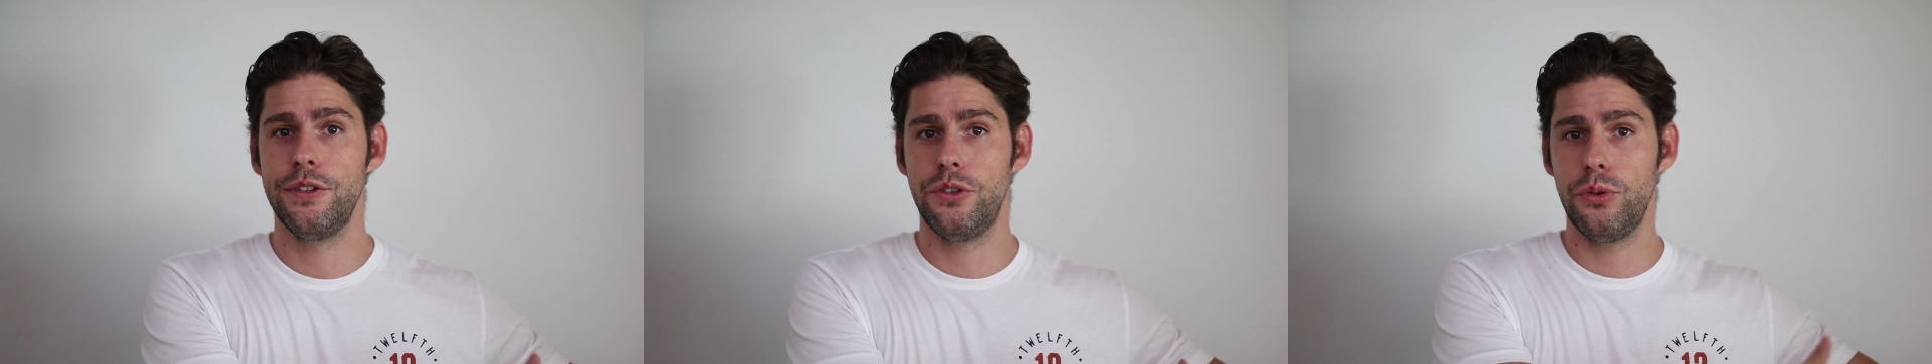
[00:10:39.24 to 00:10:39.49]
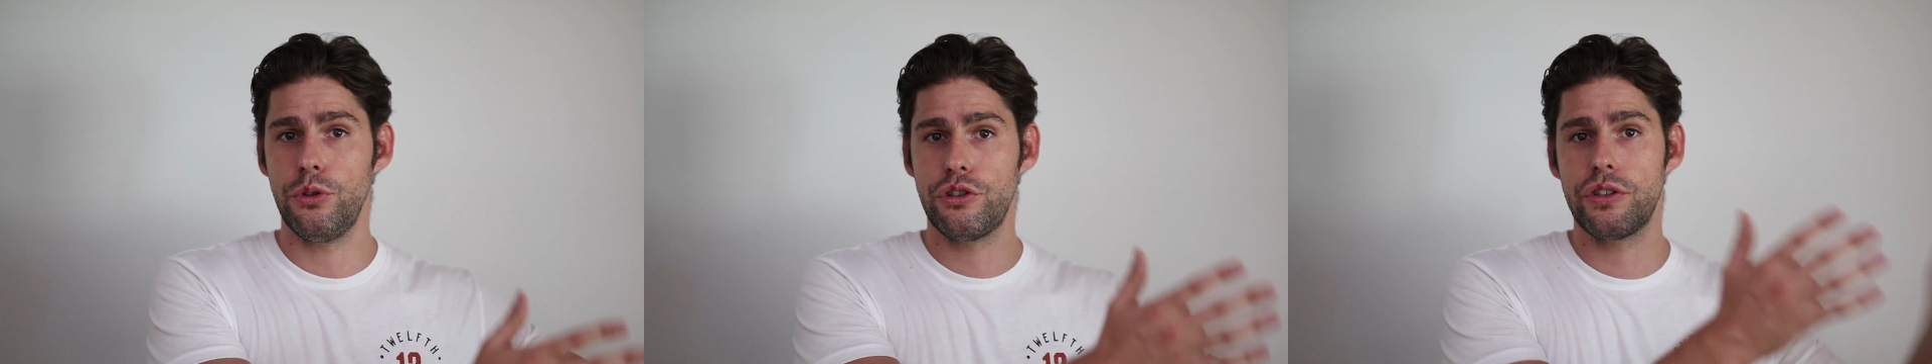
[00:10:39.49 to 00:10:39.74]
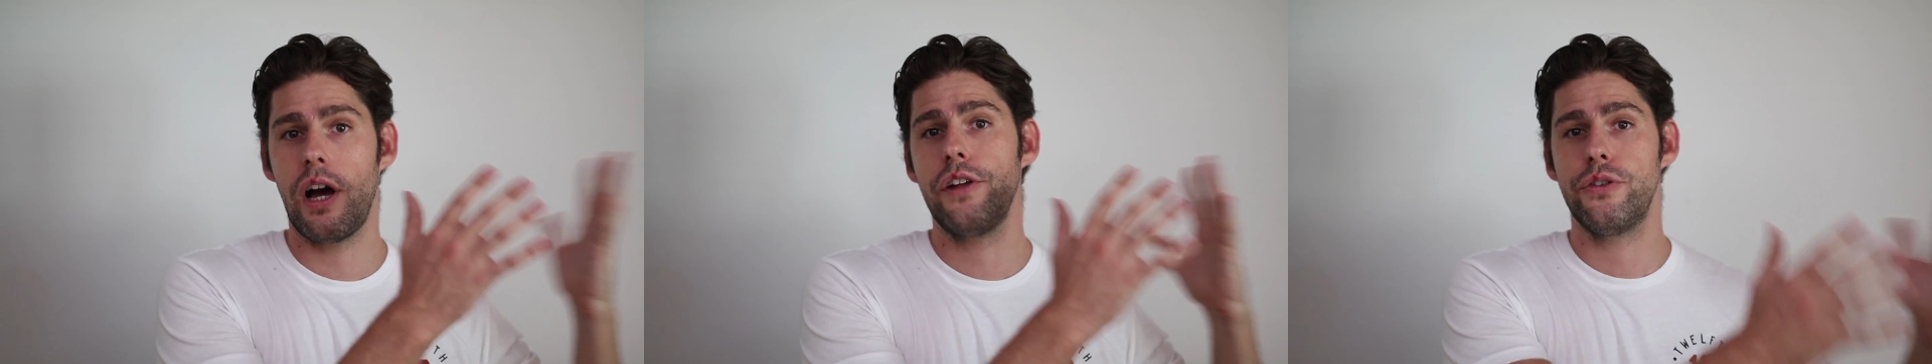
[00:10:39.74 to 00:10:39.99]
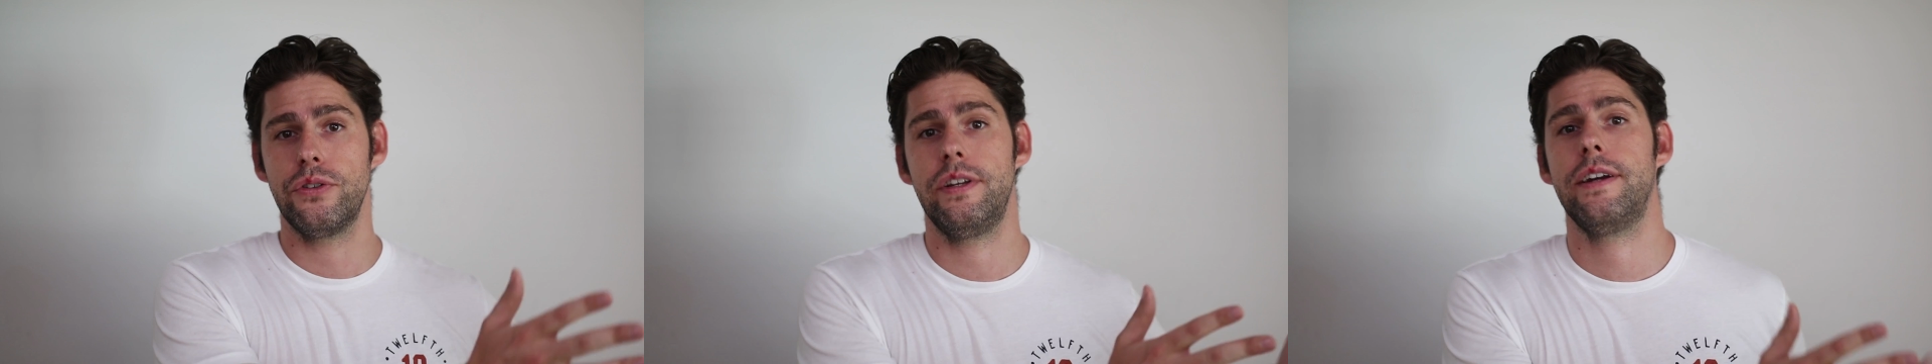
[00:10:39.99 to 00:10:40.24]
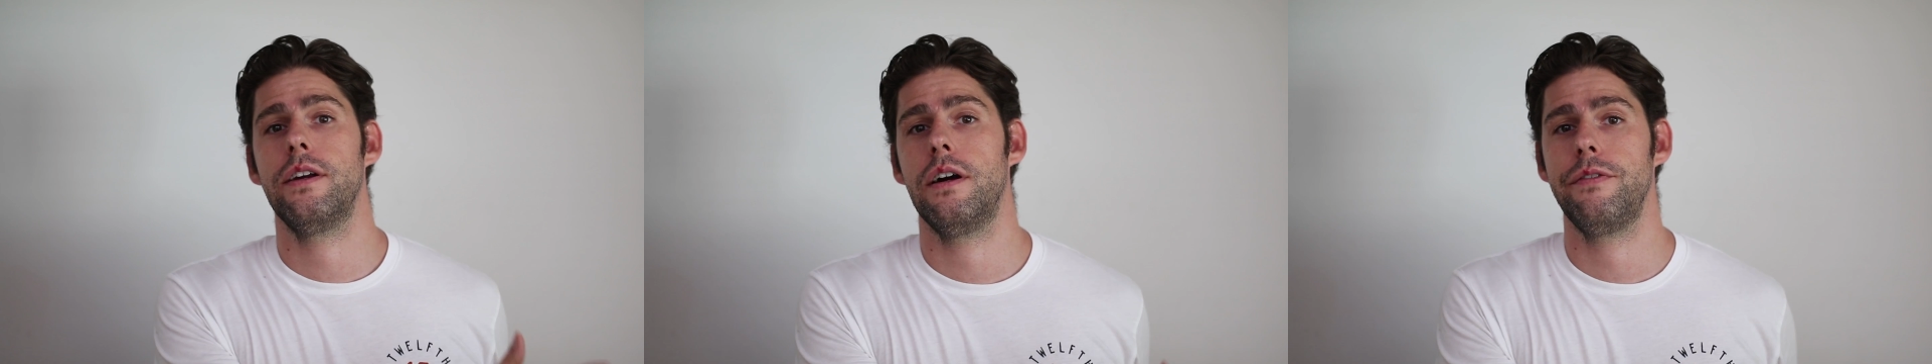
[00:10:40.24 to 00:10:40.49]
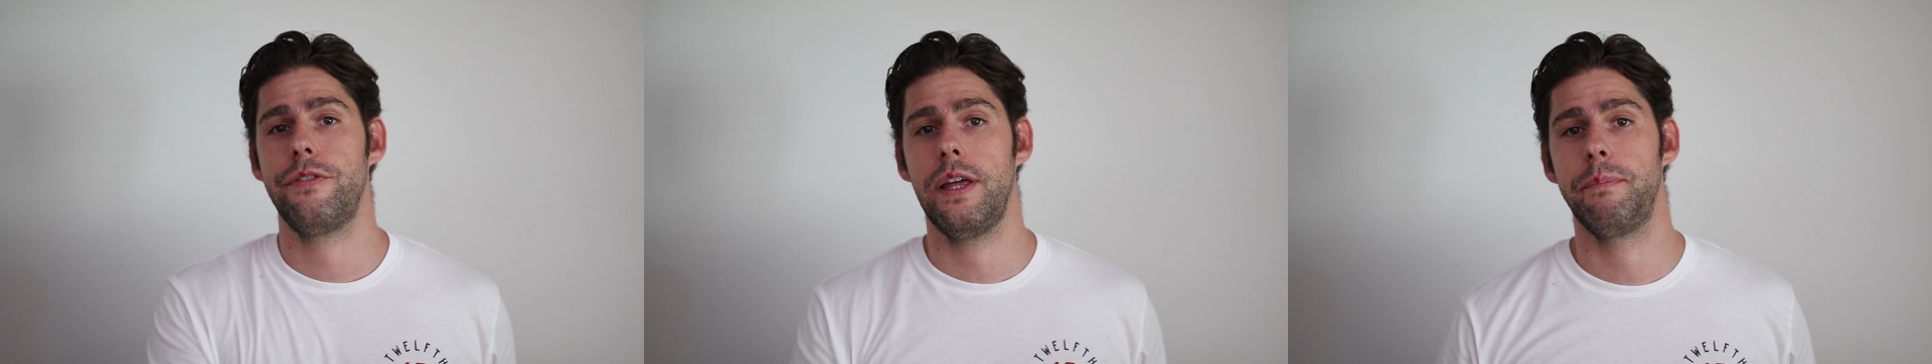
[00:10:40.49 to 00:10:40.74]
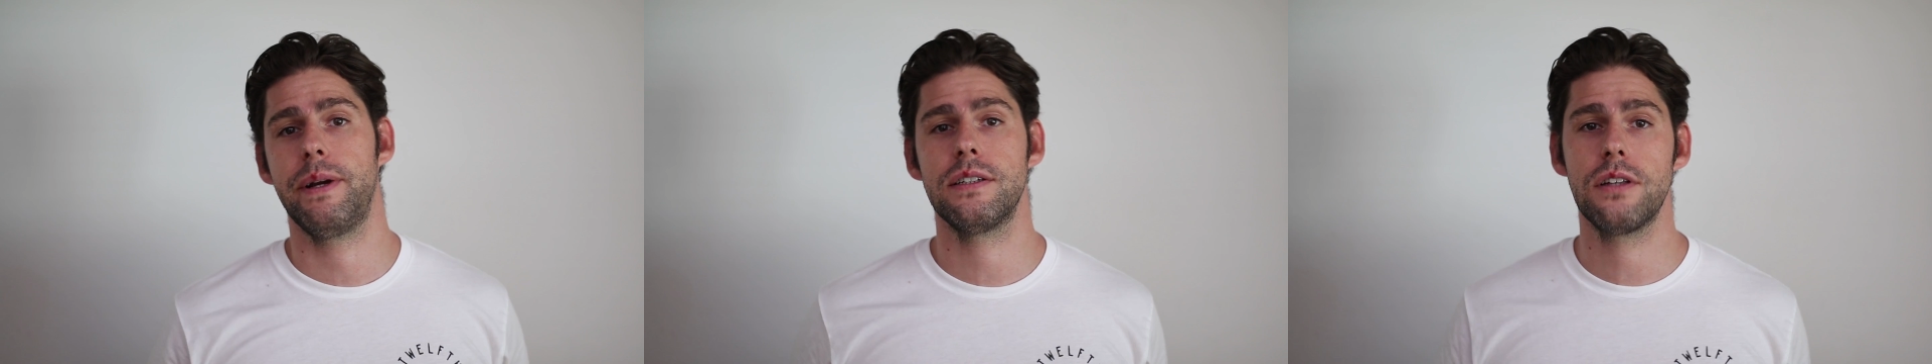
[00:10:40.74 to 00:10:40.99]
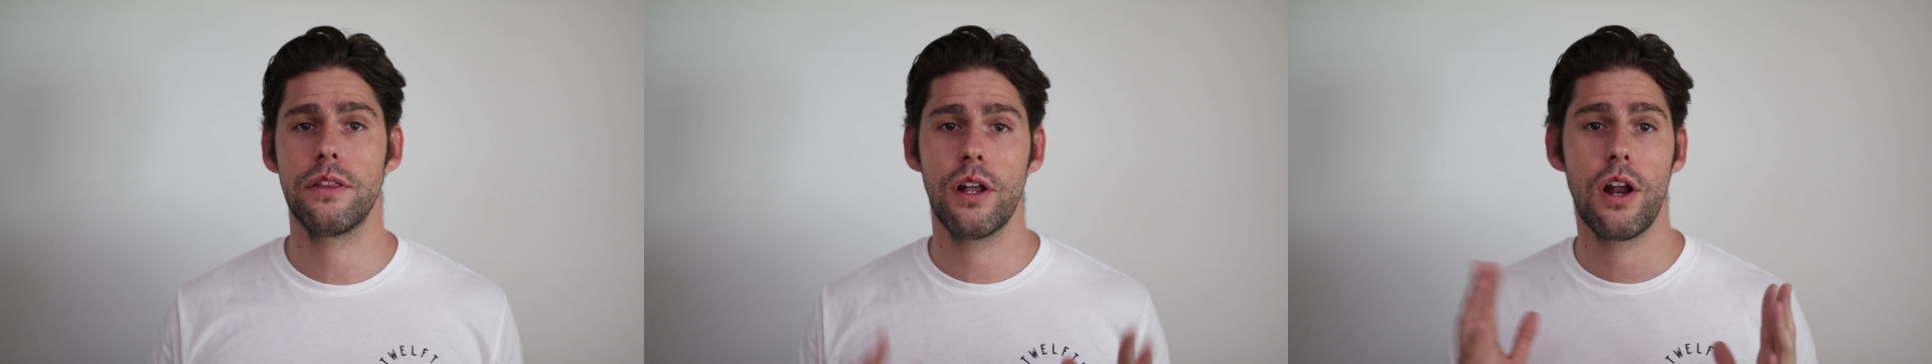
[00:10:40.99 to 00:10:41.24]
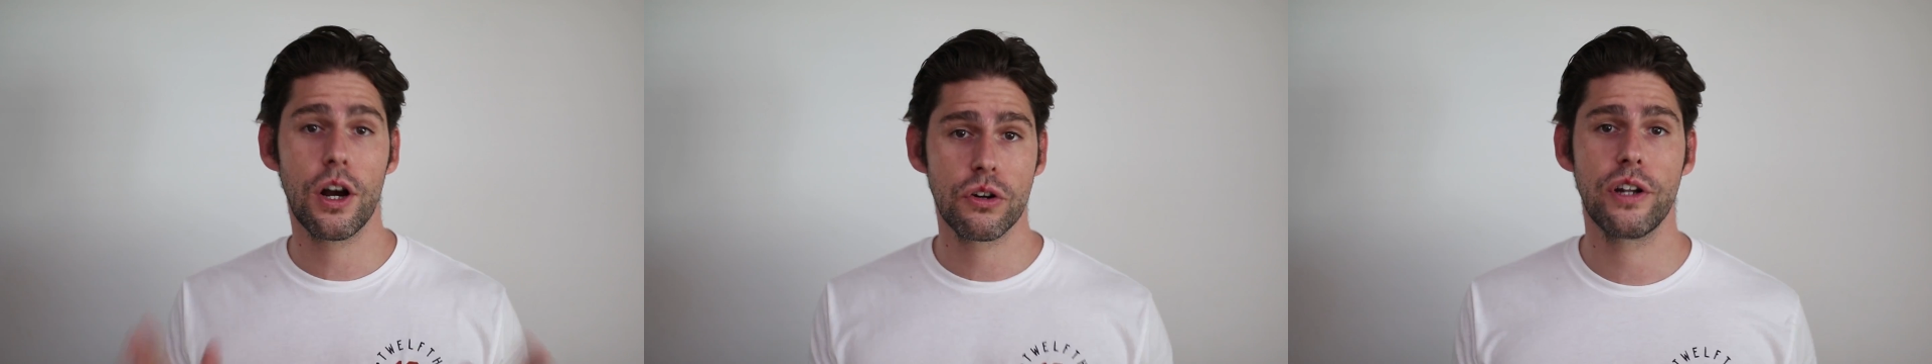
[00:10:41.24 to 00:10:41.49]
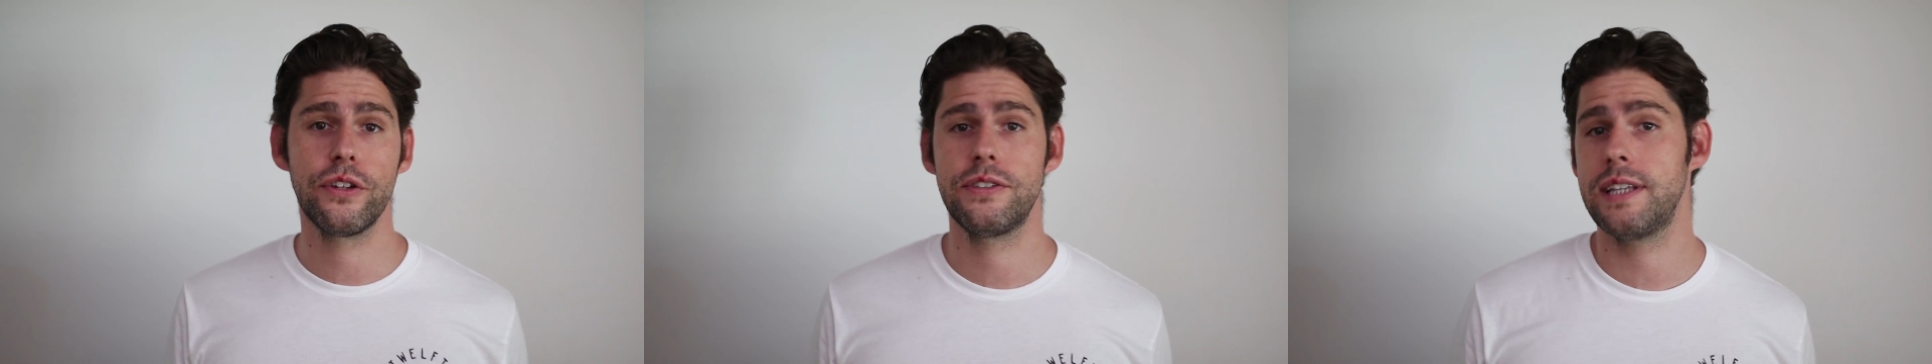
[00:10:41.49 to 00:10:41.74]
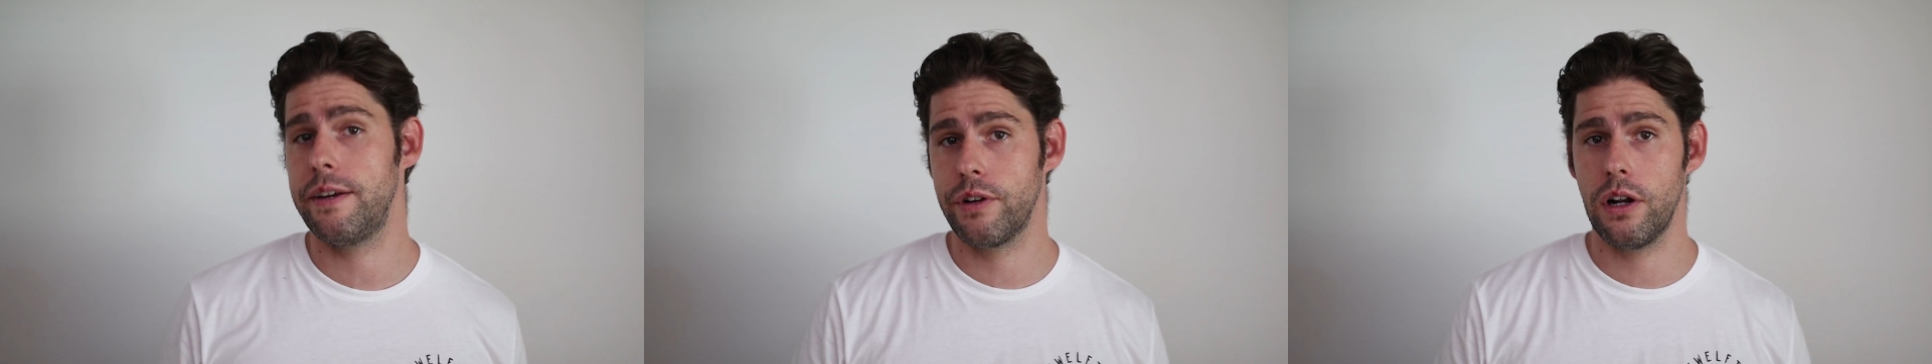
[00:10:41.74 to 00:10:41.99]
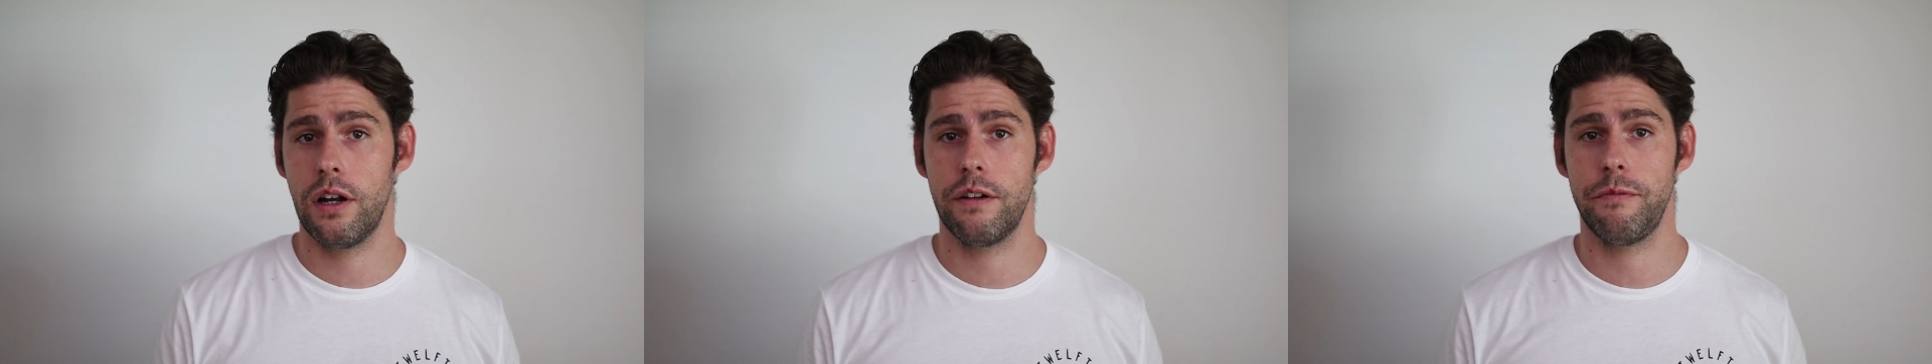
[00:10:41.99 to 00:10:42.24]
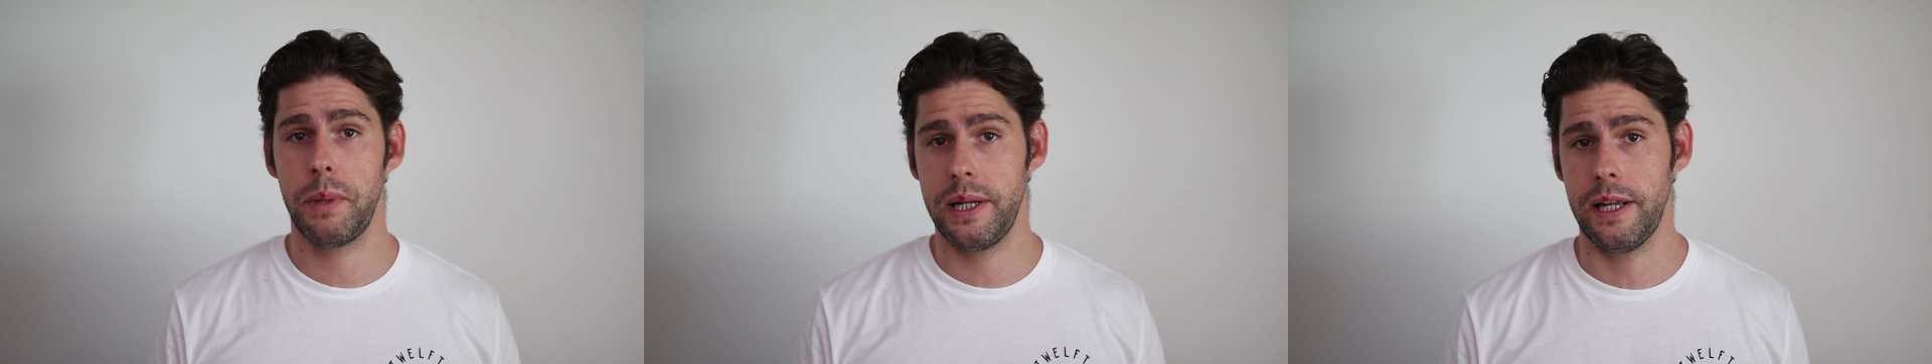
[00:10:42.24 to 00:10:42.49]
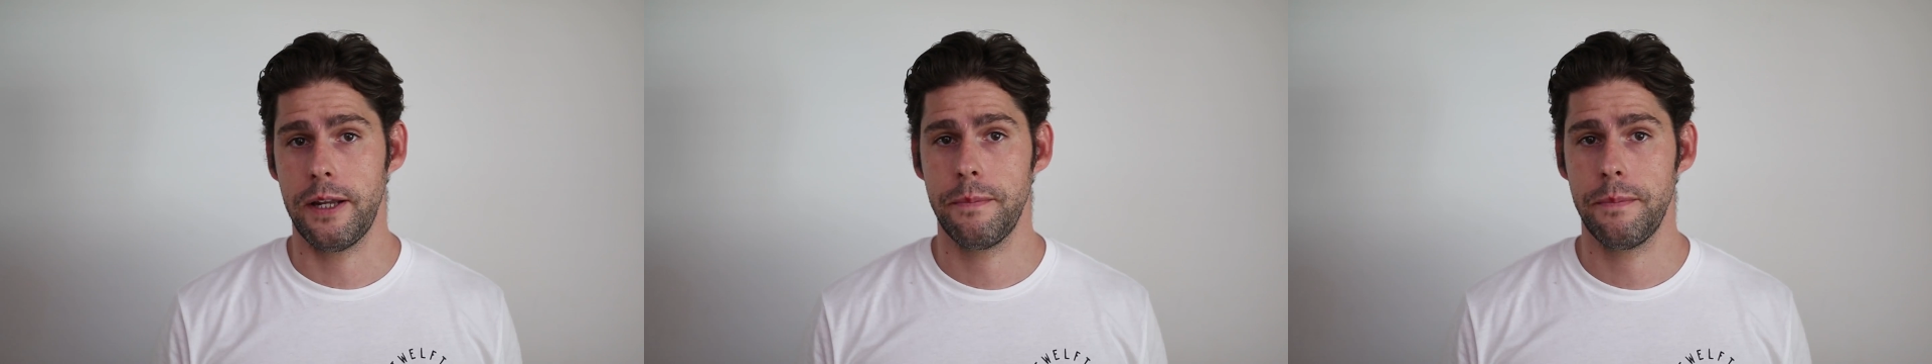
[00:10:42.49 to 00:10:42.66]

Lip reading: to start your ticket off there, because on the long run you're saving a lot of money.